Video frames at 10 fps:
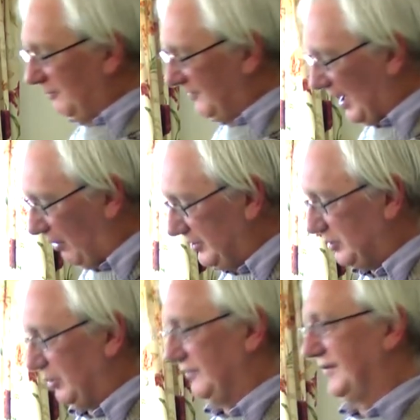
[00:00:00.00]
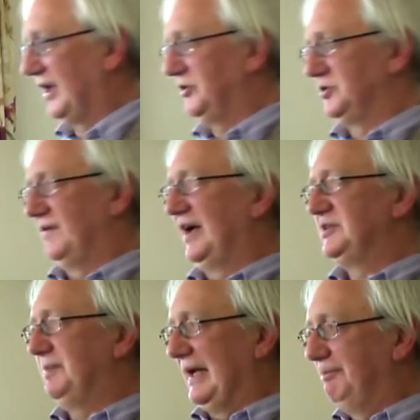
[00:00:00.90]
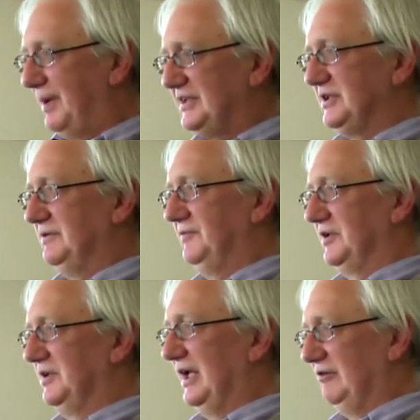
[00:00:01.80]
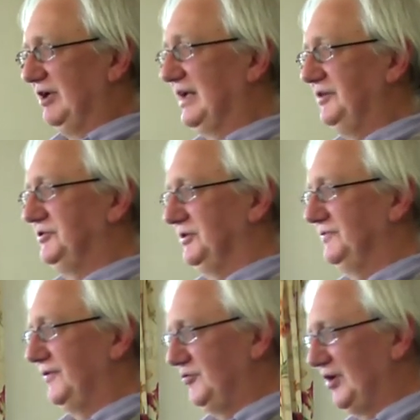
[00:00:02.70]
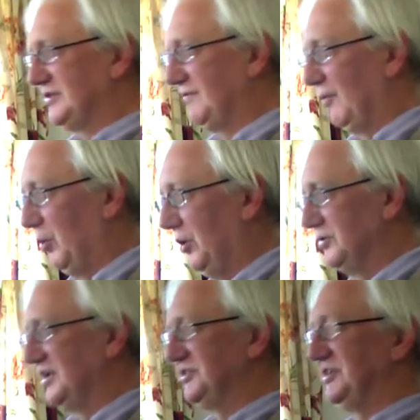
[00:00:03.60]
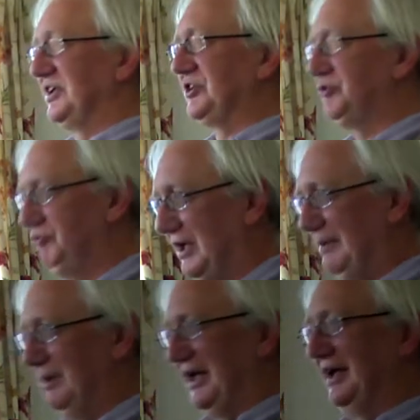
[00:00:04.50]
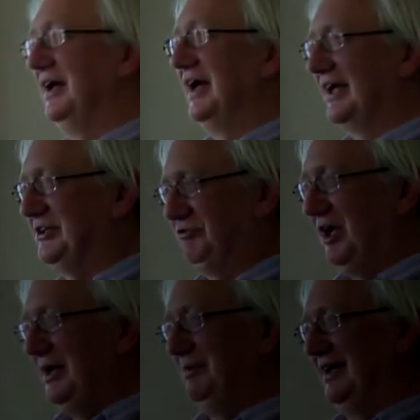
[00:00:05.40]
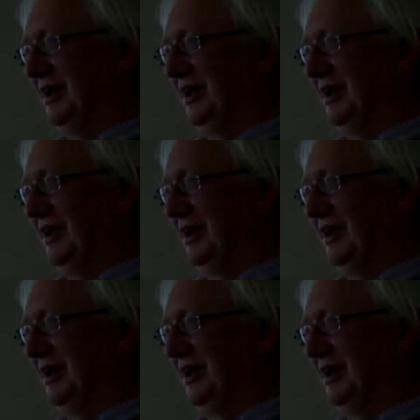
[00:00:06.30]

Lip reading: The only qualification for that is being better than Hillary Clinton for the rest of the world is an extremely, extremely